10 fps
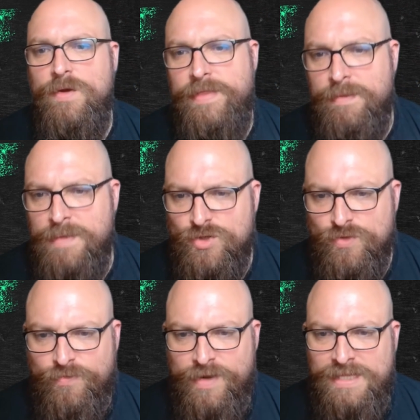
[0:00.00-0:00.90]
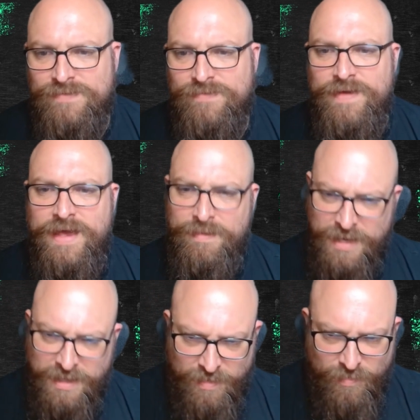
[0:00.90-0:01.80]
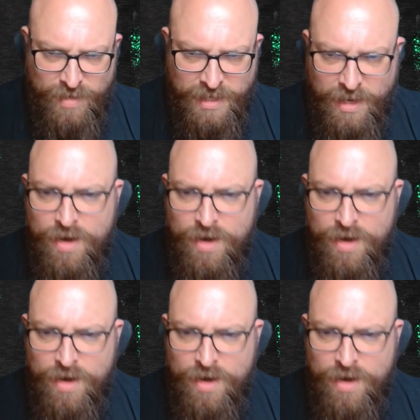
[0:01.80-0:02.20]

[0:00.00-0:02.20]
When they meet your friends and family, they're really